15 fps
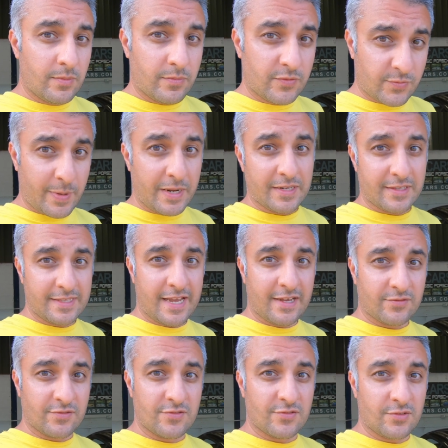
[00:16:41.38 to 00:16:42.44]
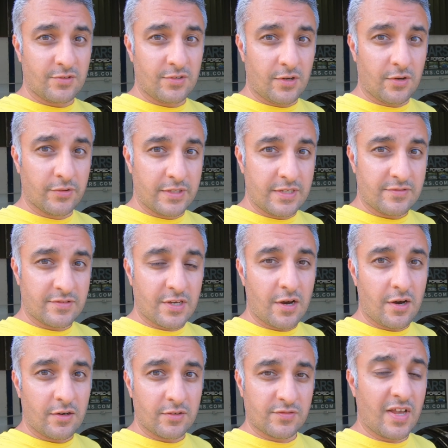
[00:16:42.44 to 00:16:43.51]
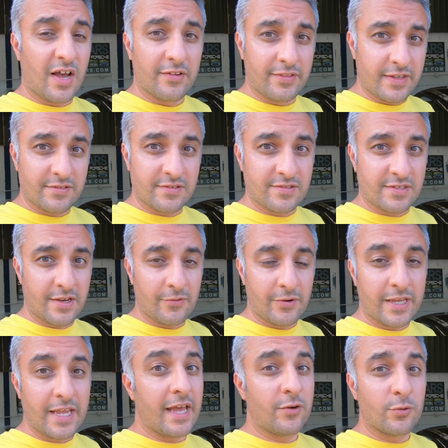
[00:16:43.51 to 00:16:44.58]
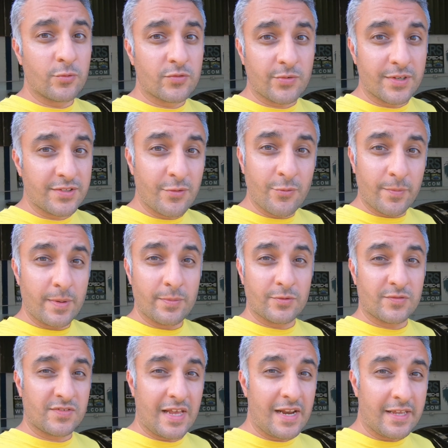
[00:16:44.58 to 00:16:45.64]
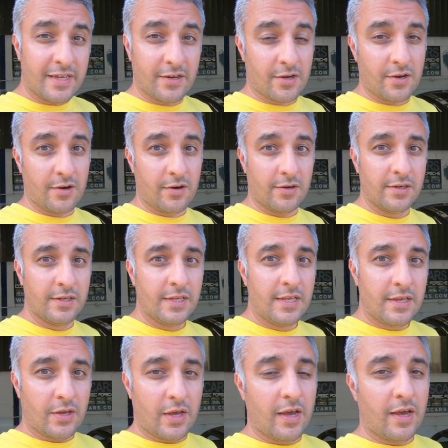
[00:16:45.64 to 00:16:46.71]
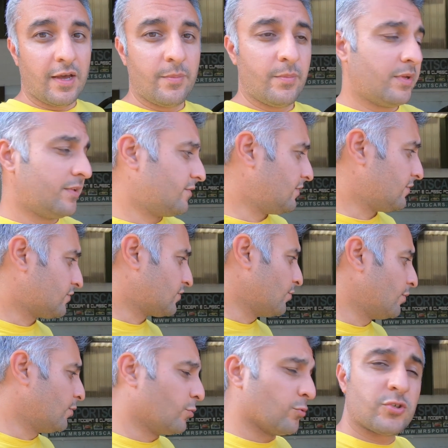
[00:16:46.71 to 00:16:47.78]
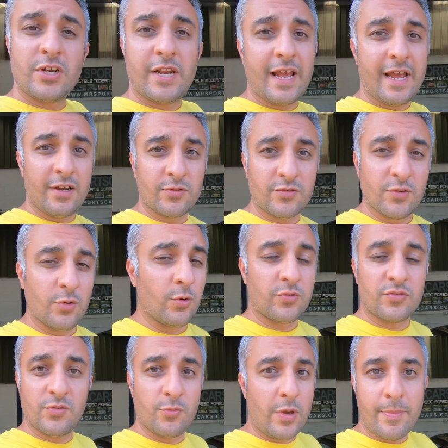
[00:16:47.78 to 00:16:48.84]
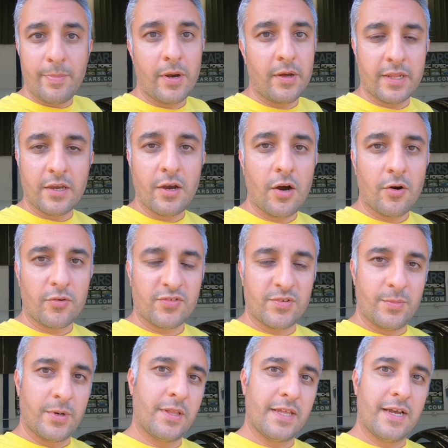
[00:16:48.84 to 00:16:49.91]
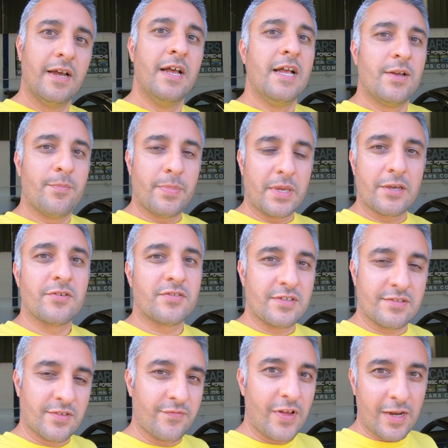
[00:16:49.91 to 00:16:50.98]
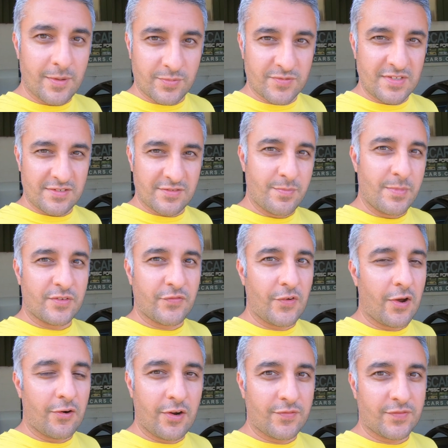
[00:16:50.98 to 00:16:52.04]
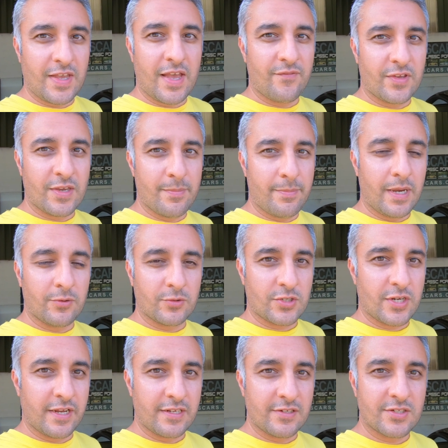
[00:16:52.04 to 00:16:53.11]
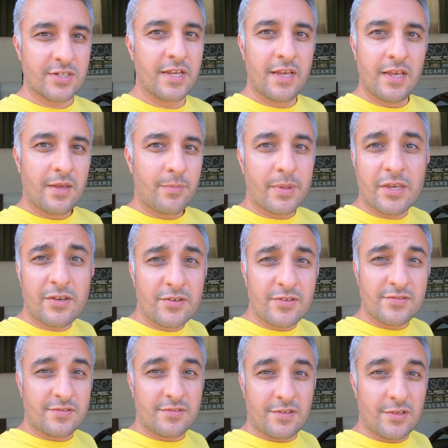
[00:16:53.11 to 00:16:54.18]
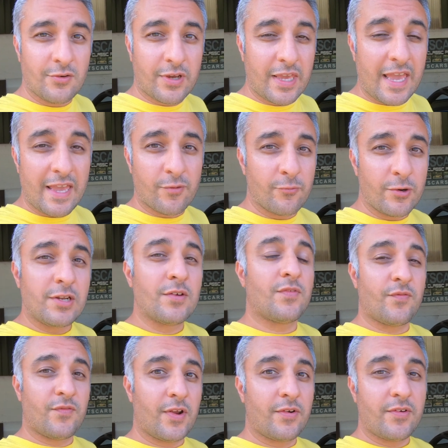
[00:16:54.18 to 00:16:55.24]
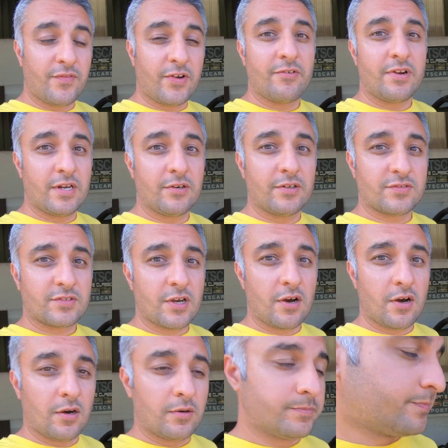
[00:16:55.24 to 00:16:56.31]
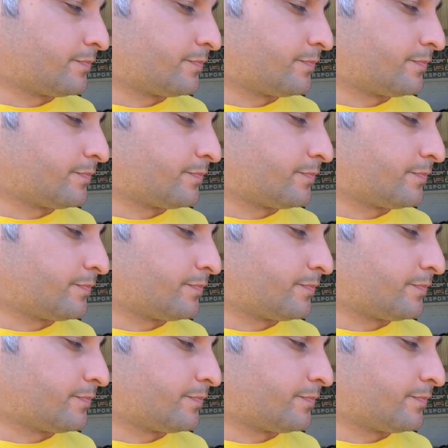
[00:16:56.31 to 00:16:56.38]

spending thousands on these cars unnecessarily. And also I don't want people selling a car to an auction house or to We Buy Any Car or something like that because it develops this misfire after having a belt change, because you're getting rid of a very, very nice car